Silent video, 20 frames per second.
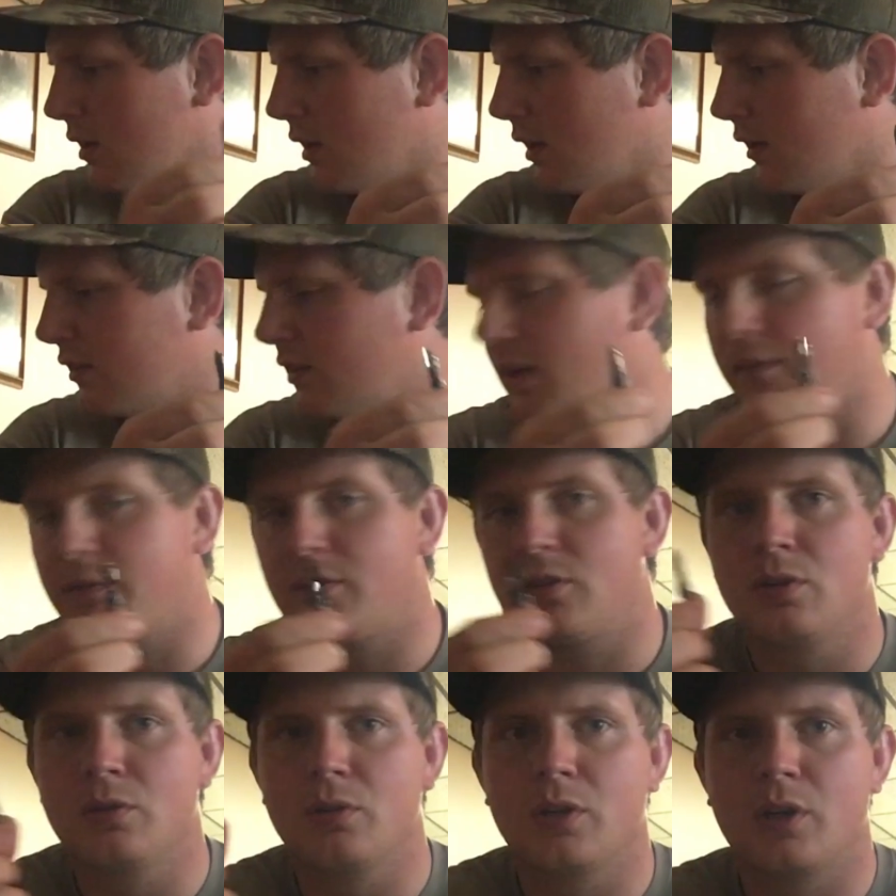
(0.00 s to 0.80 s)
I still
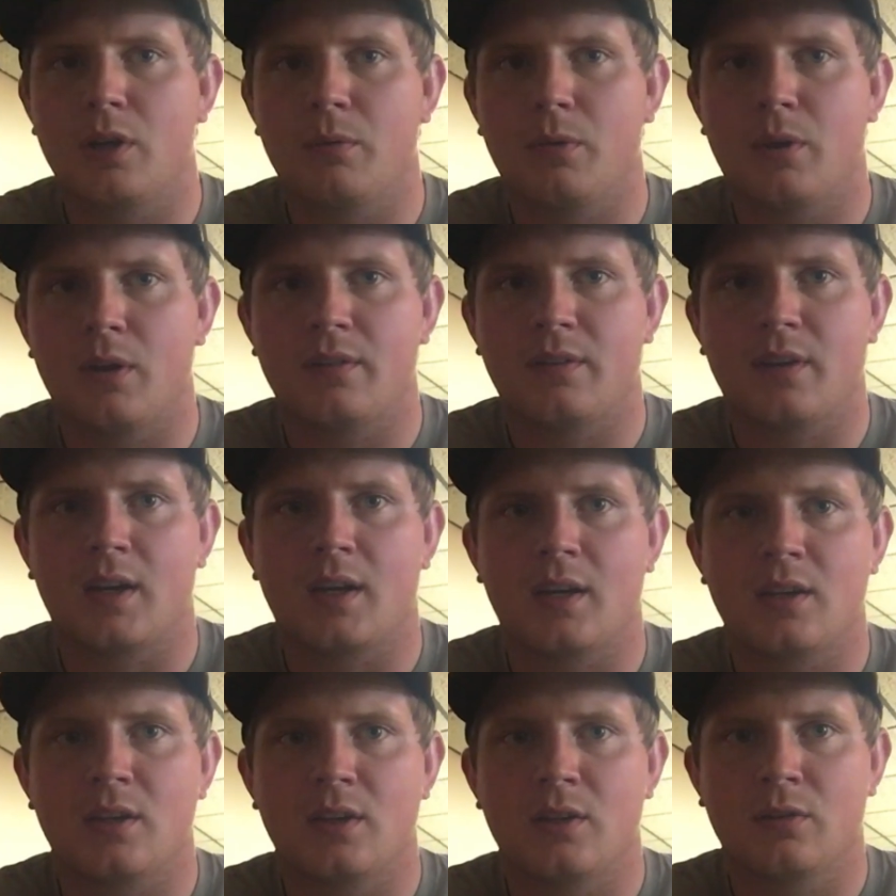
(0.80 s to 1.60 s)
have 2 good ones I
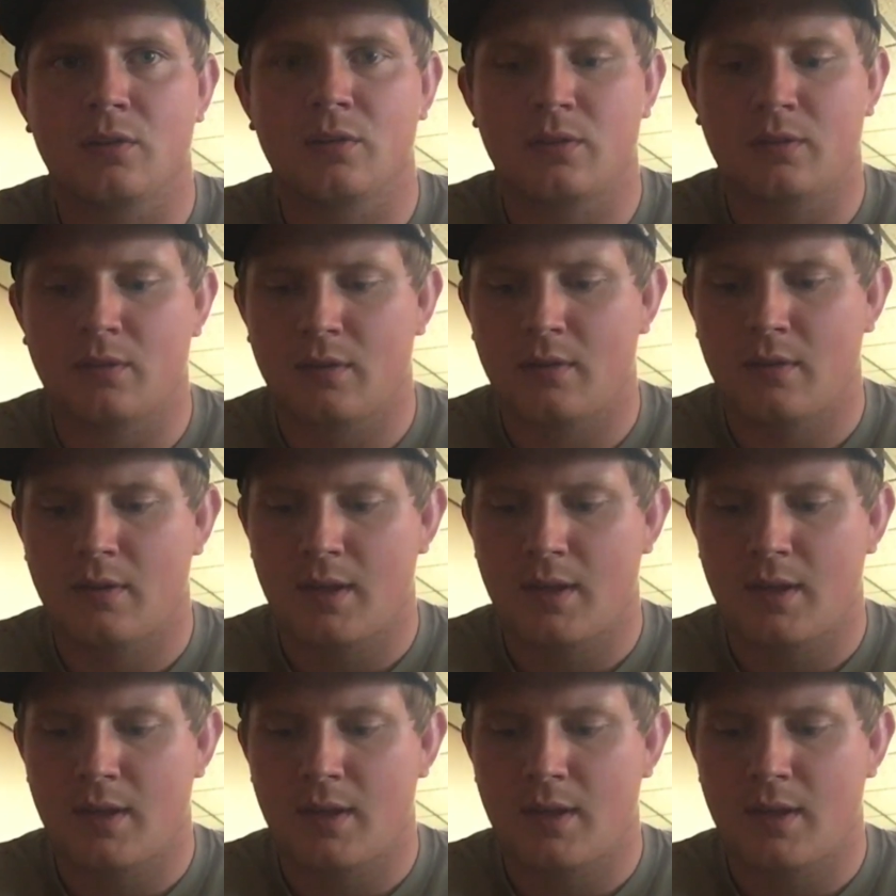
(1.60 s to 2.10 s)
can use.